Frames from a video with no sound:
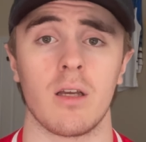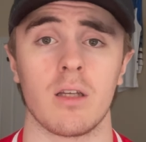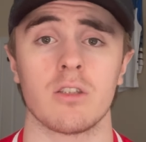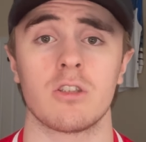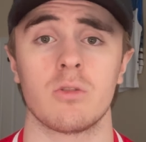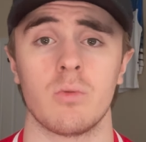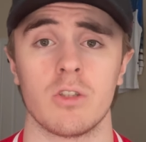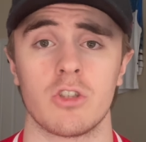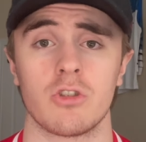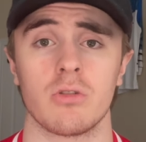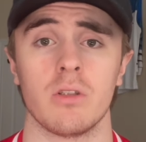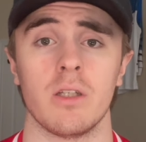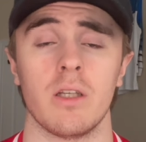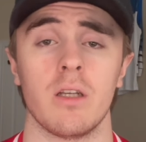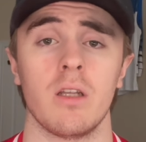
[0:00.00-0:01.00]

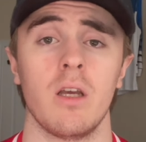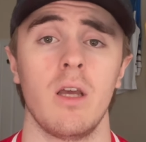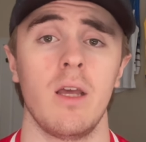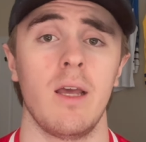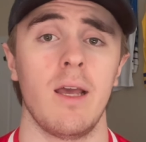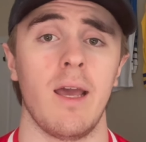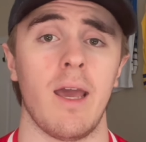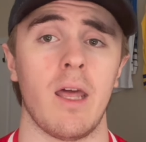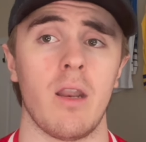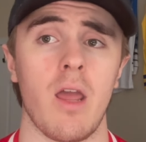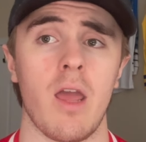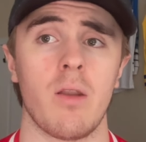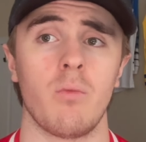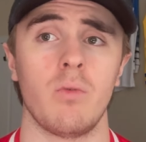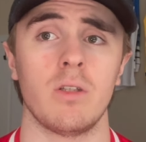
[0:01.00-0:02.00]
Switzerland,
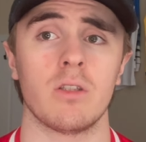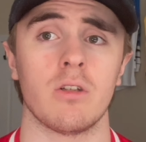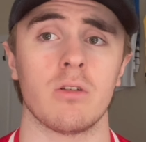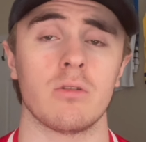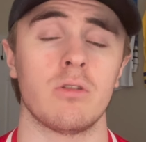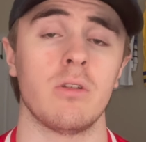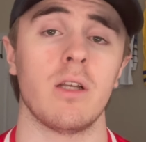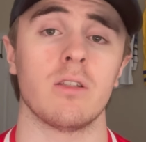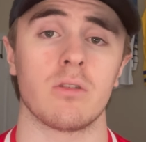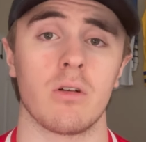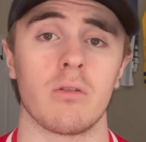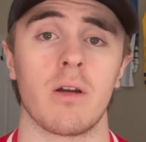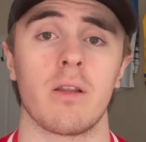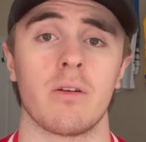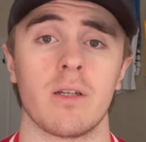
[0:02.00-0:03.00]
or 2 days ago
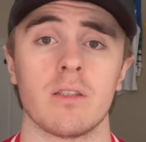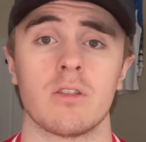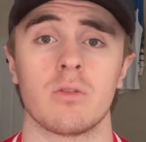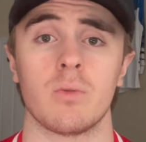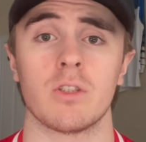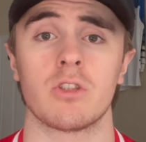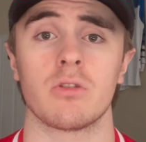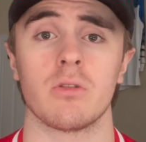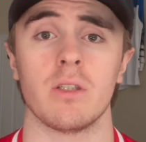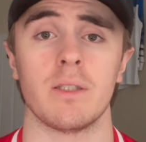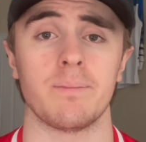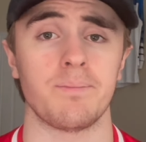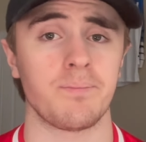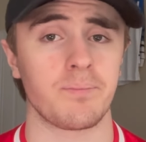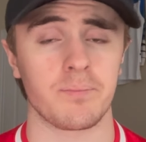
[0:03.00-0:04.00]
rather, against
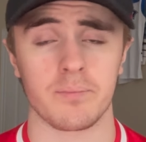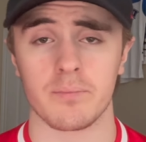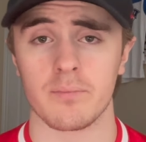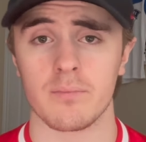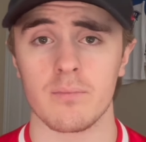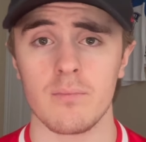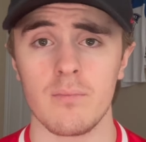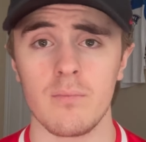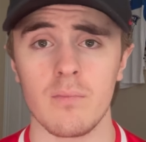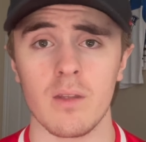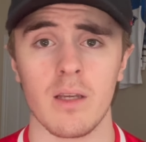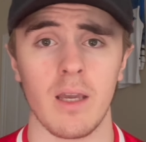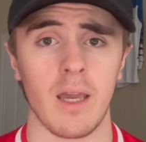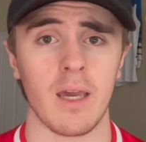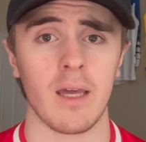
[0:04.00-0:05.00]
Switzerland,
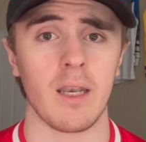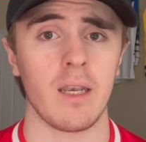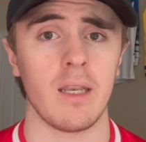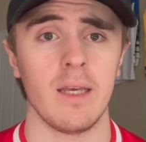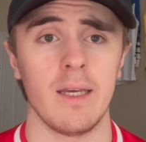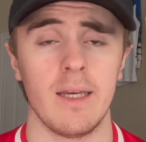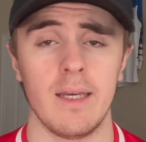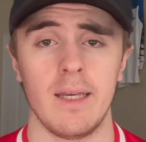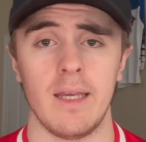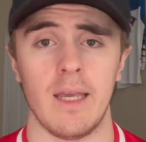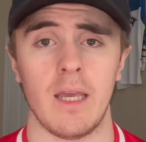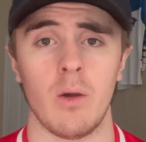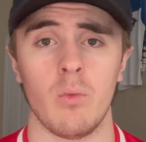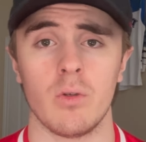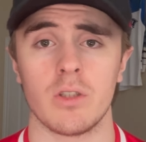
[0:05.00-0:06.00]
and
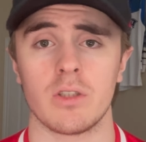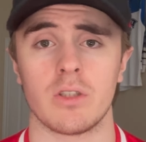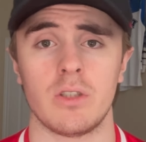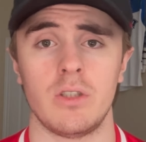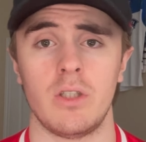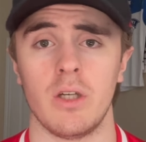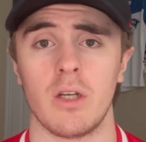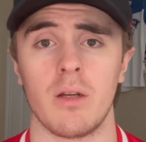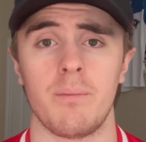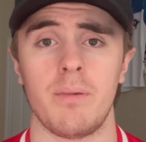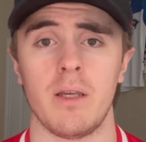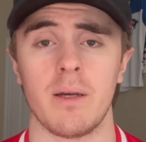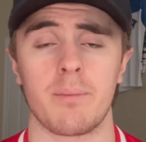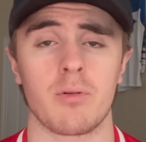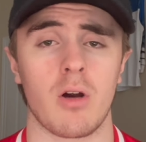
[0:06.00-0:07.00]
it was gonna
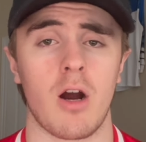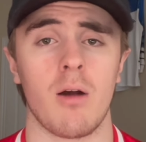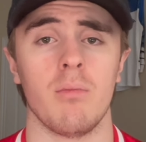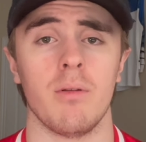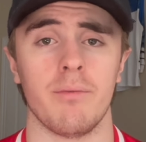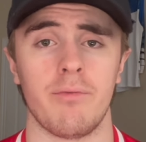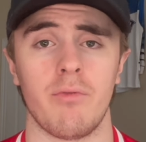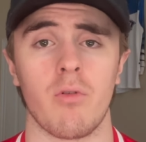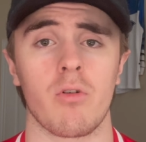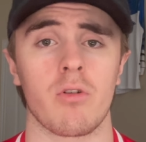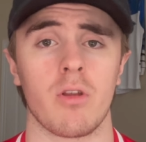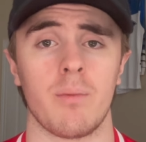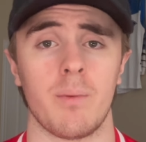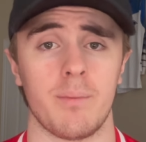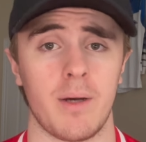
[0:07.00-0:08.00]
be a problem for
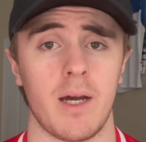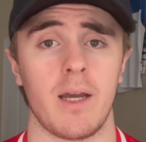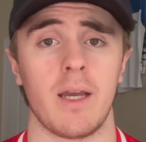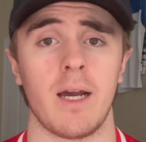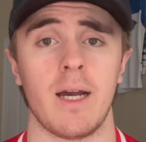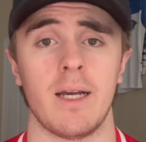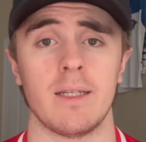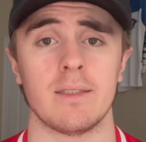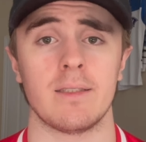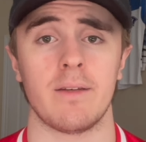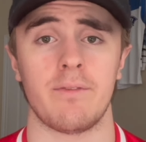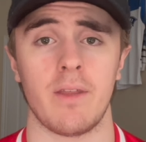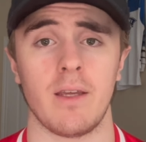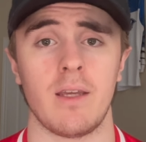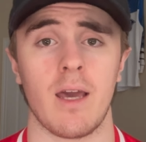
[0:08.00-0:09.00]
them in my eyes if
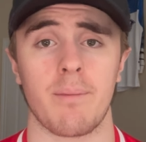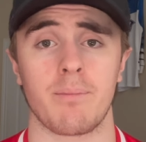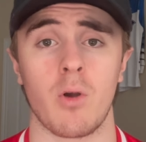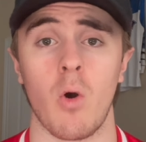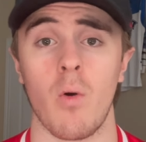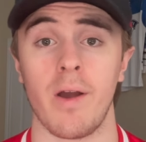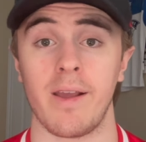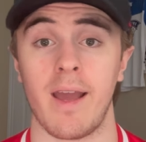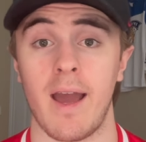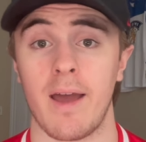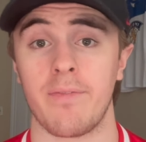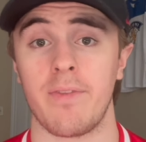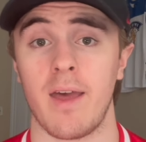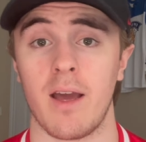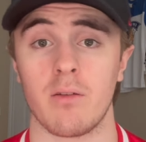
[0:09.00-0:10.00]
they kept going
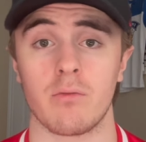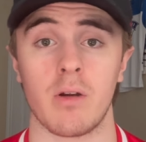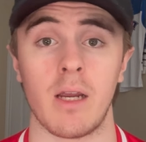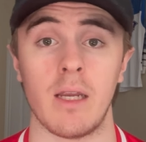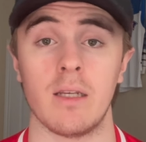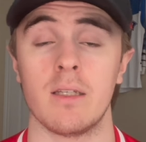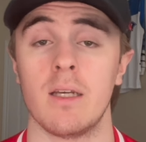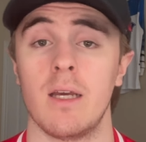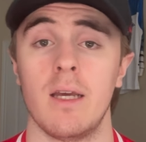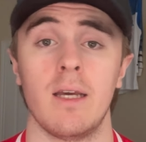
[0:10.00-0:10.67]
at that rate.